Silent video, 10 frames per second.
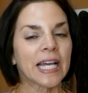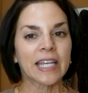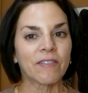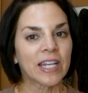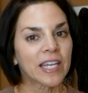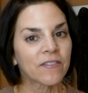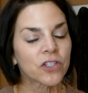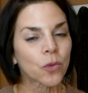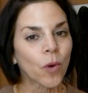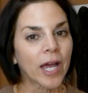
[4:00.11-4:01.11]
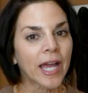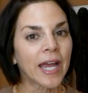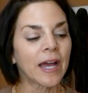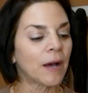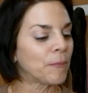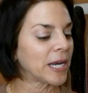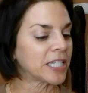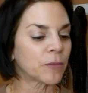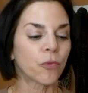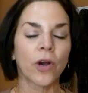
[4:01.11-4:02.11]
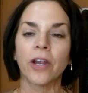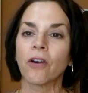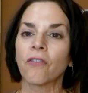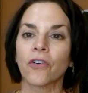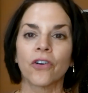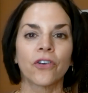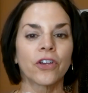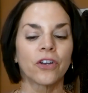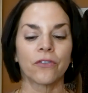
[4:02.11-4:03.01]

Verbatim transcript: give any gifts away, um, but I did pray over, you know,